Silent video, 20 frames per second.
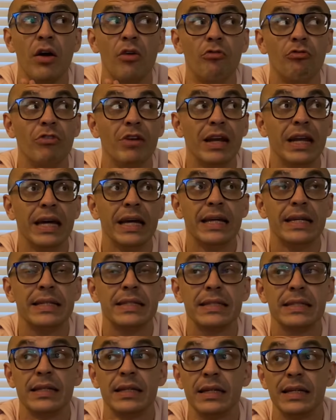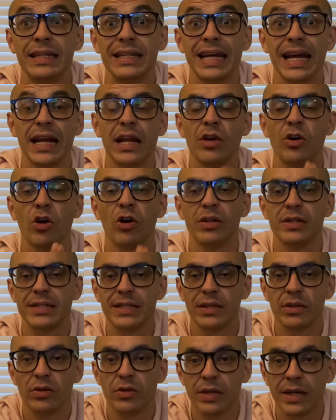release daily
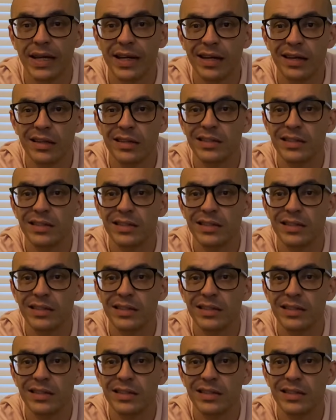content on there.